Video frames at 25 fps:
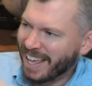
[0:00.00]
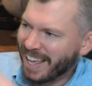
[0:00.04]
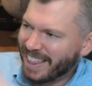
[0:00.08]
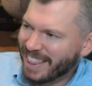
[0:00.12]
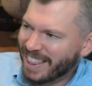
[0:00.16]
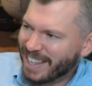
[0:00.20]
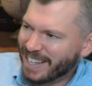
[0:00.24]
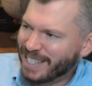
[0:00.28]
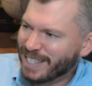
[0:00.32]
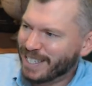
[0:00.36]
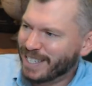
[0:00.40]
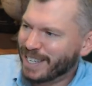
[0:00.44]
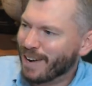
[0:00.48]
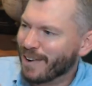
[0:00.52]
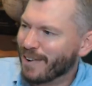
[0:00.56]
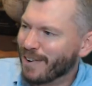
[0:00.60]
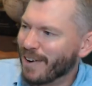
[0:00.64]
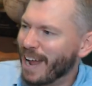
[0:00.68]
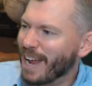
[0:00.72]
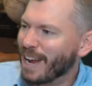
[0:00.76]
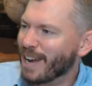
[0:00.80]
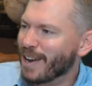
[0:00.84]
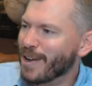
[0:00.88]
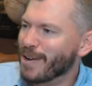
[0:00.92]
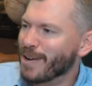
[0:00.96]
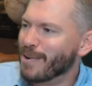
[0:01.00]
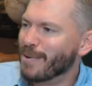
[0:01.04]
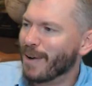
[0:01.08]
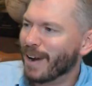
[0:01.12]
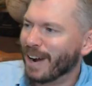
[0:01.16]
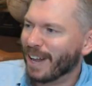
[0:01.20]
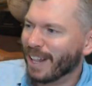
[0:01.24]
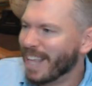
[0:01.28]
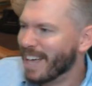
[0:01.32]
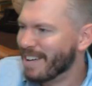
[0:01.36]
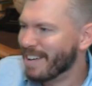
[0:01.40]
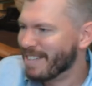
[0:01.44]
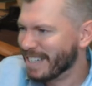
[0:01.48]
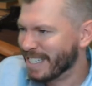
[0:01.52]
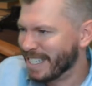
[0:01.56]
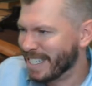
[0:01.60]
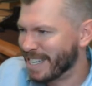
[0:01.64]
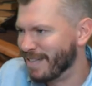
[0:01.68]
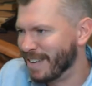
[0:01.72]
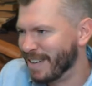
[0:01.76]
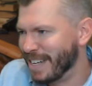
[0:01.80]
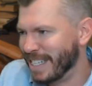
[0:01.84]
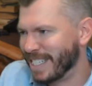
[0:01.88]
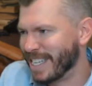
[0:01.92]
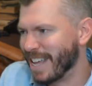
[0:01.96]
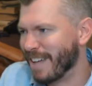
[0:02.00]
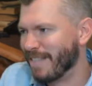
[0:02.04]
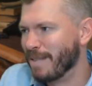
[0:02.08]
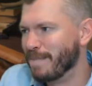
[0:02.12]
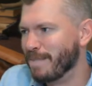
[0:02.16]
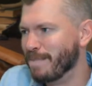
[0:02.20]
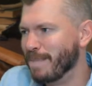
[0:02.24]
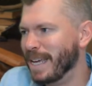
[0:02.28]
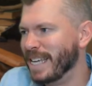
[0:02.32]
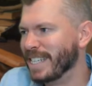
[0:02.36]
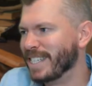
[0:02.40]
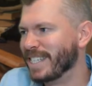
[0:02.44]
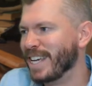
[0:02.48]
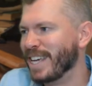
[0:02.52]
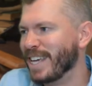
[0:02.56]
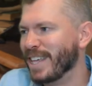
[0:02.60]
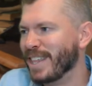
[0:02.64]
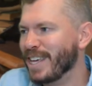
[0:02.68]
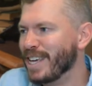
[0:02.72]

This is a great new one 1177 BC,